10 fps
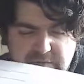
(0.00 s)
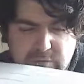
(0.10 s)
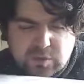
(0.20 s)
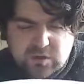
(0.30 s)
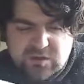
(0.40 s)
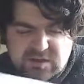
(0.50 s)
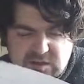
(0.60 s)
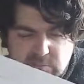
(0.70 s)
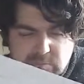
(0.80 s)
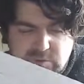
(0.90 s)
you pulse
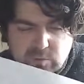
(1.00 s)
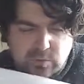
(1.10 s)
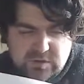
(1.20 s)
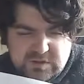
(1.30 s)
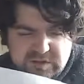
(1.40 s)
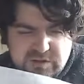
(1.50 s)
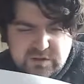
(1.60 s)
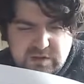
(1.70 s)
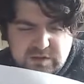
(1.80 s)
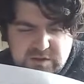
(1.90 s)
them towards each
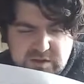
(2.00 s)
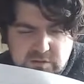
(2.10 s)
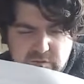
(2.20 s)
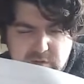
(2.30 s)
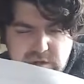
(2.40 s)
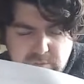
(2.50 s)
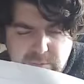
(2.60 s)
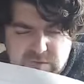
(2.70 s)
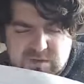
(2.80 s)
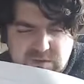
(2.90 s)
other, so
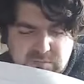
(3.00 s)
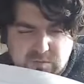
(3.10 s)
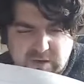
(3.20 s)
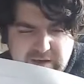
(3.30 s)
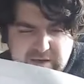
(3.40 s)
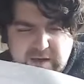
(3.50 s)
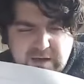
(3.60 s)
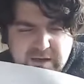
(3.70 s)
pulse them away,